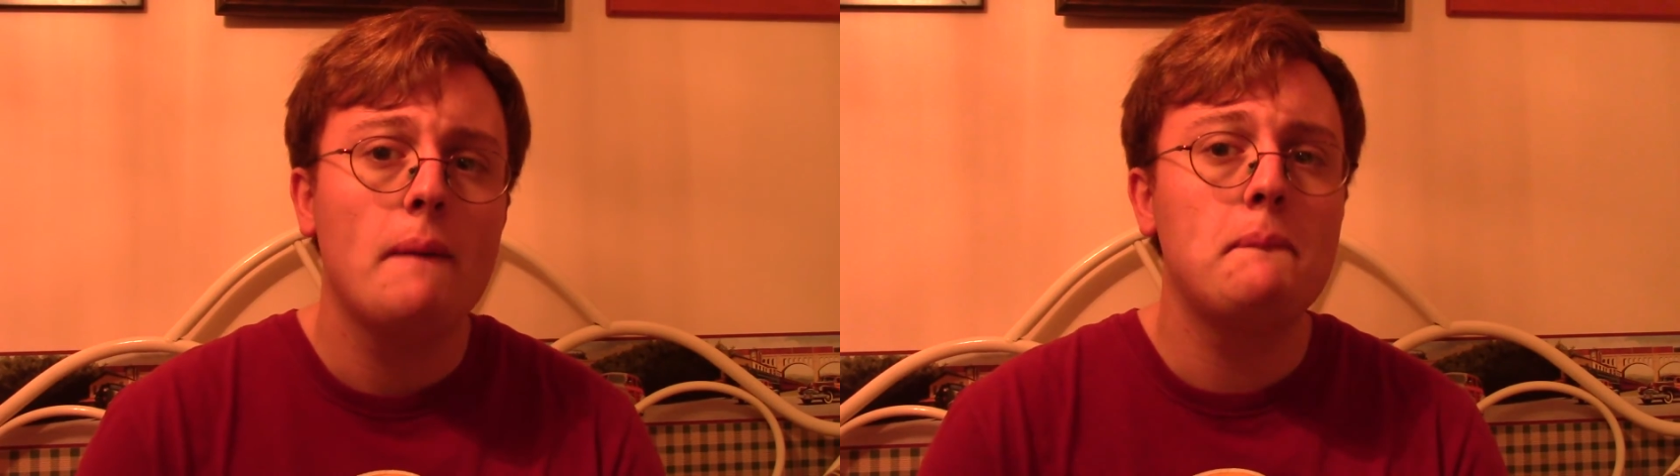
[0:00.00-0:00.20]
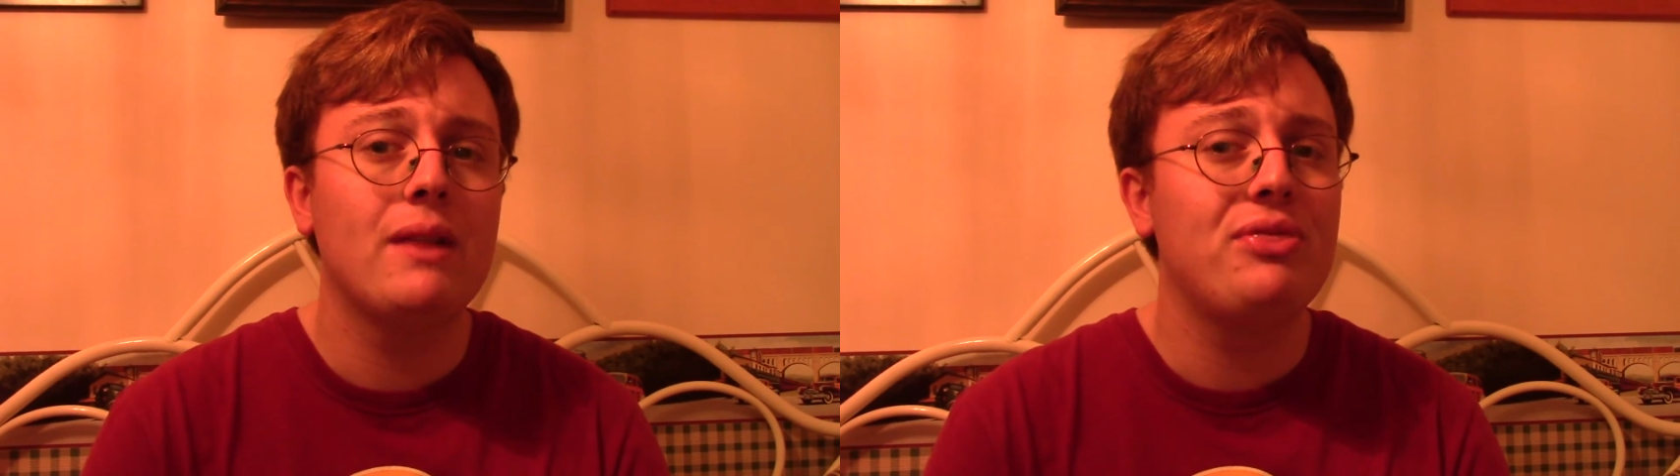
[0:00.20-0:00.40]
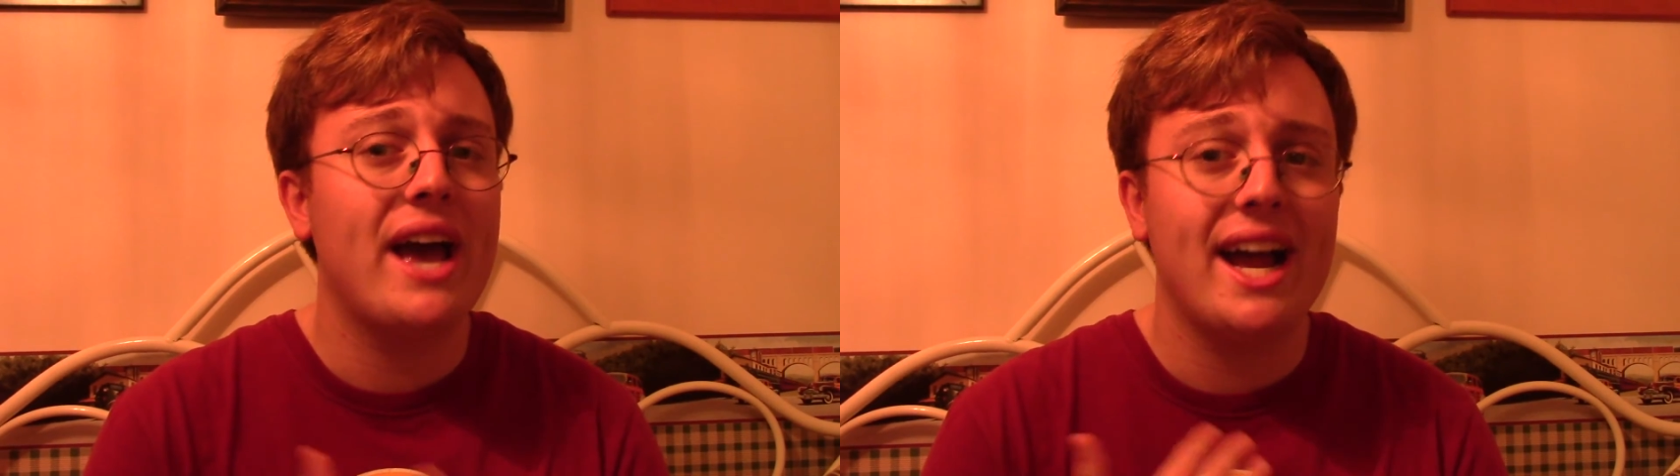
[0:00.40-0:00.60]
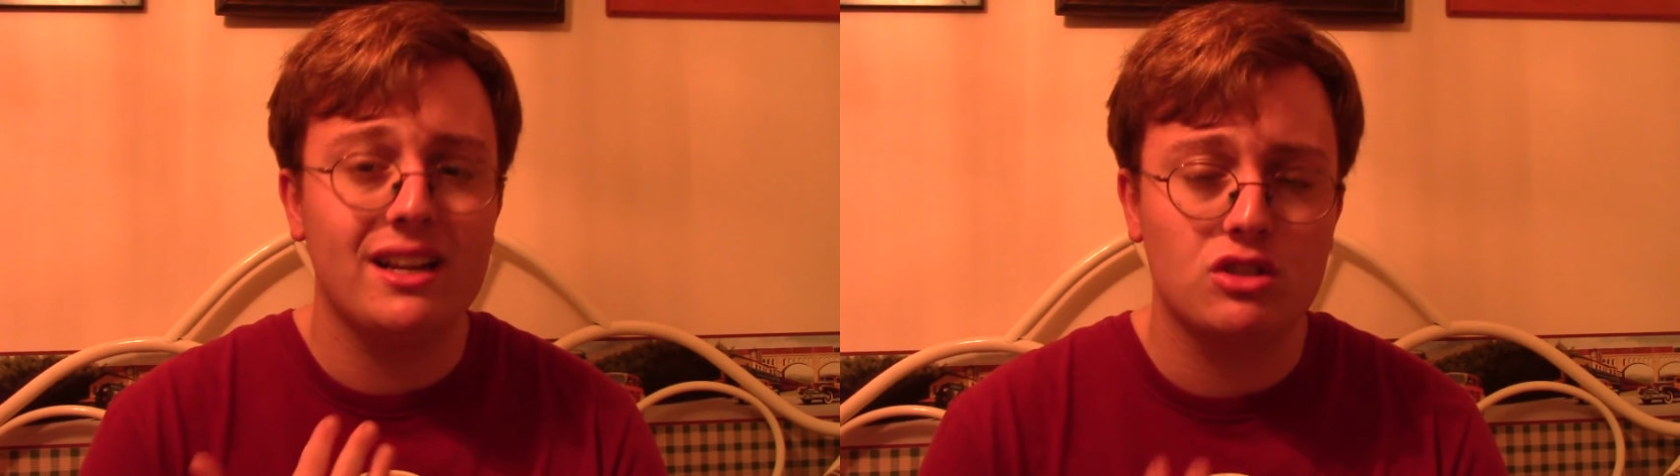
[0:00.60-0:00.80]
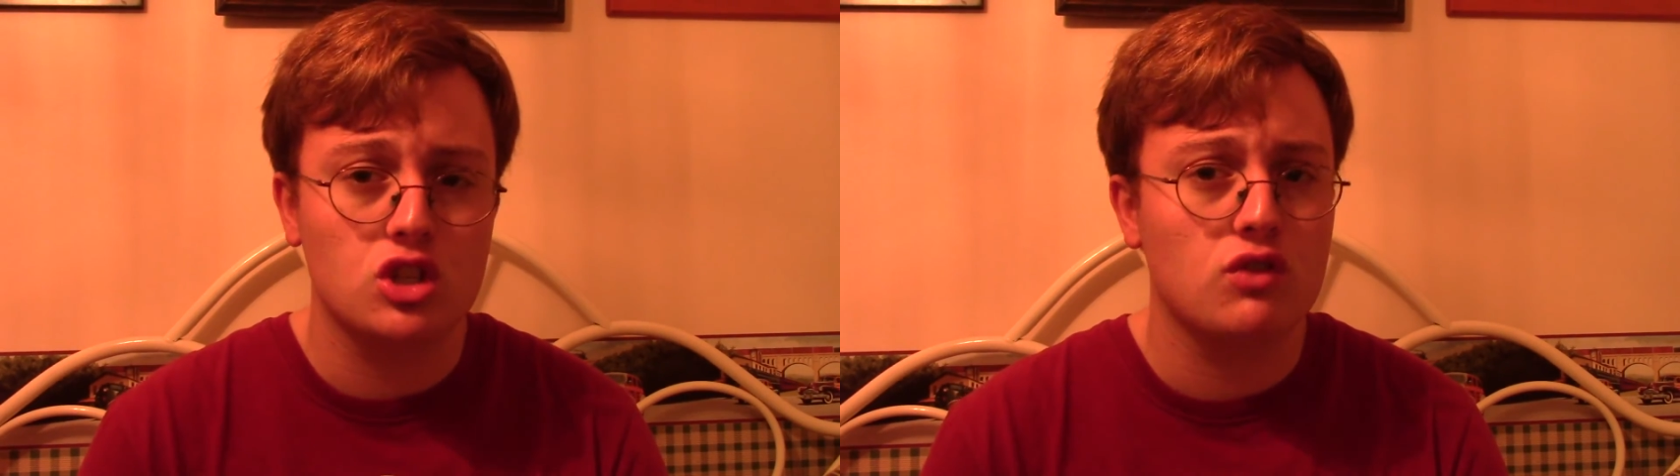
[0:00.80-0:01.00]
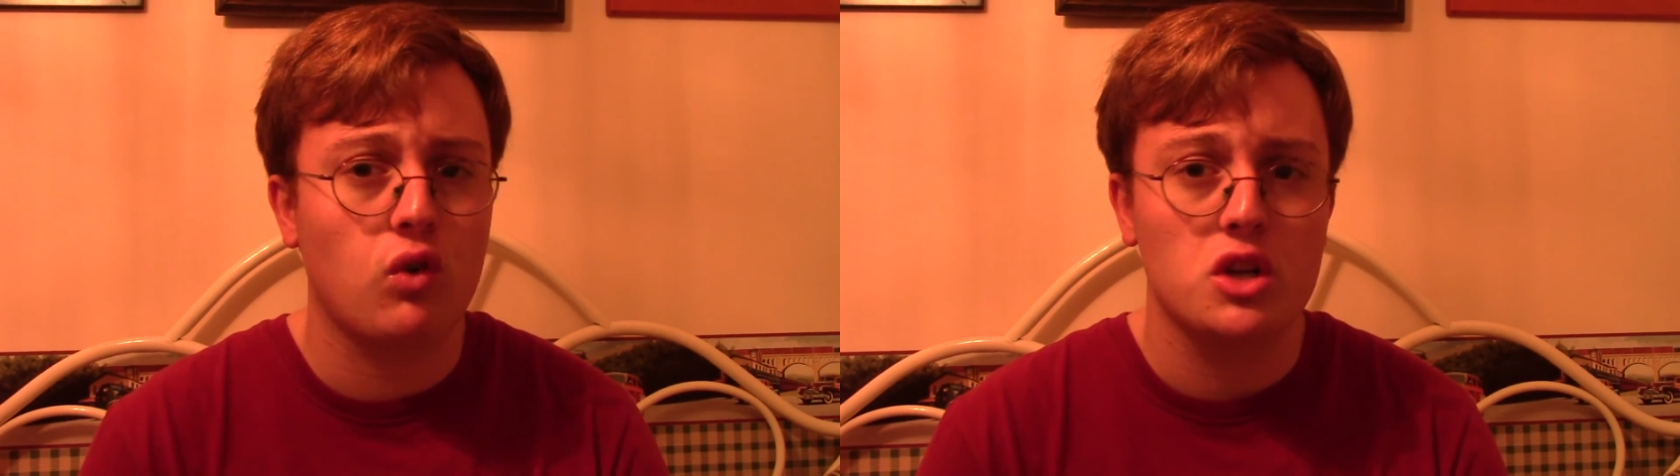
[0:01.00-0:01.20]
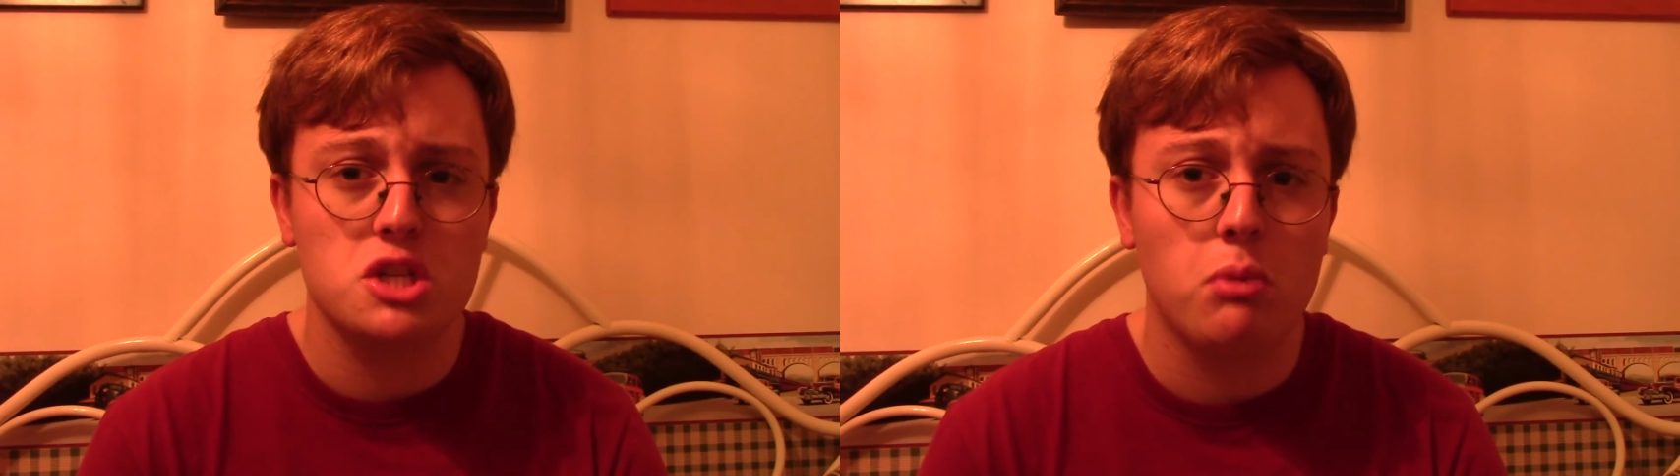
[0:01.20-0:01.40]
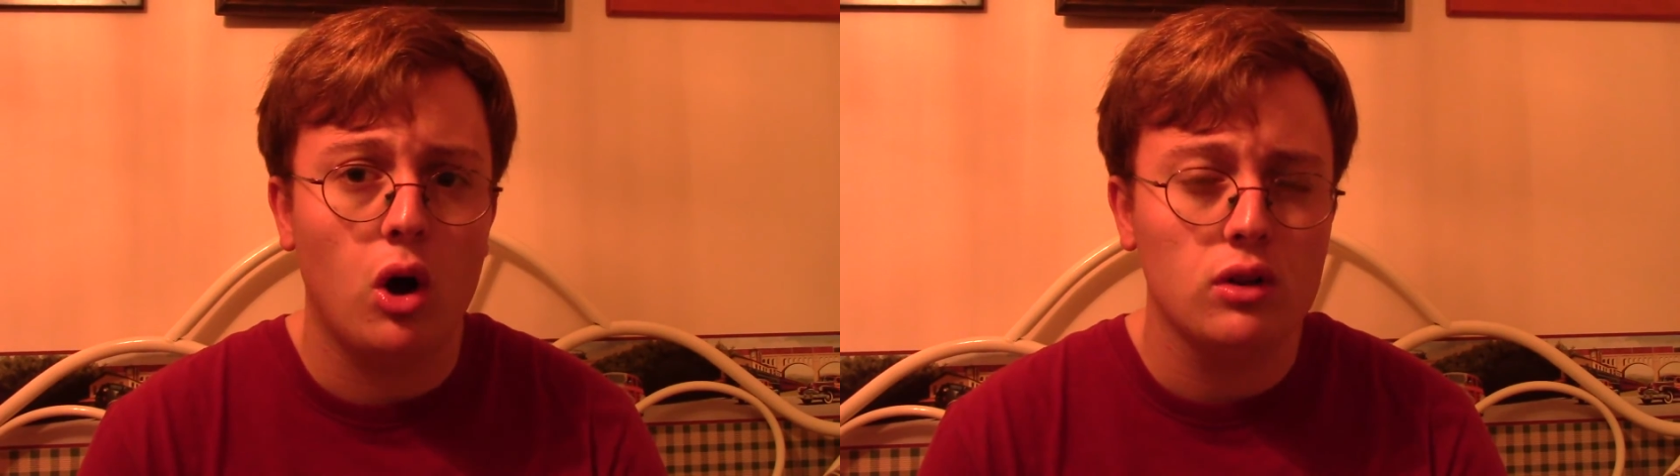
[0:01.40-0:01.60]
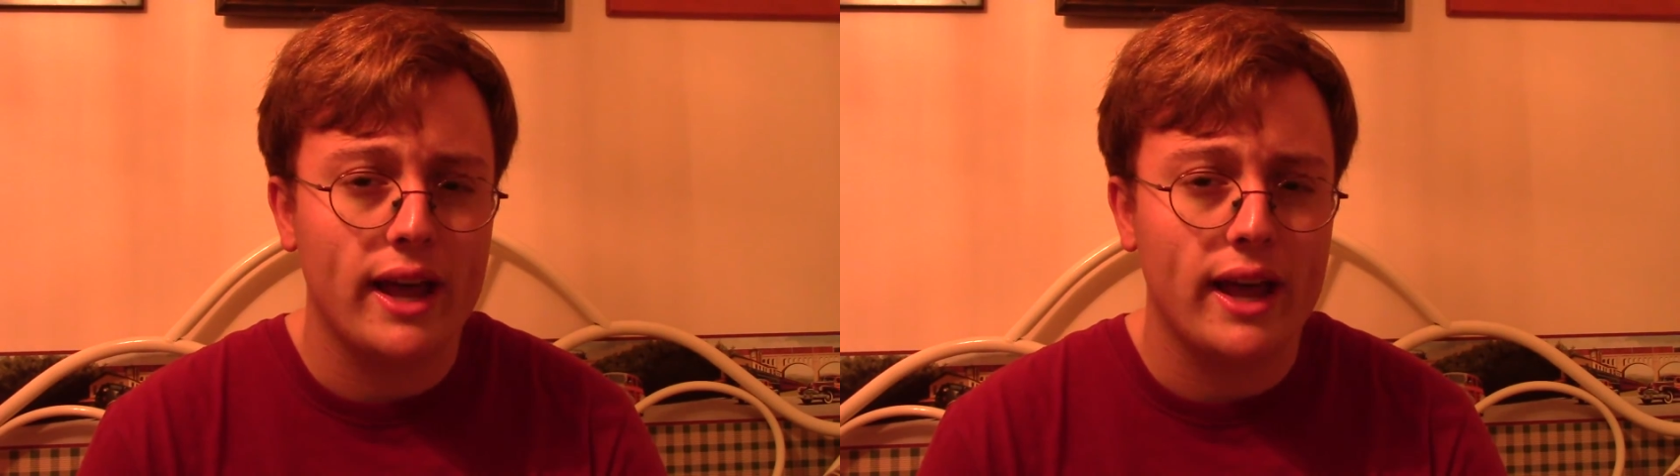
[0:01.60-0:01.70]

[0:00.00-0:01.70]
but that is just for a small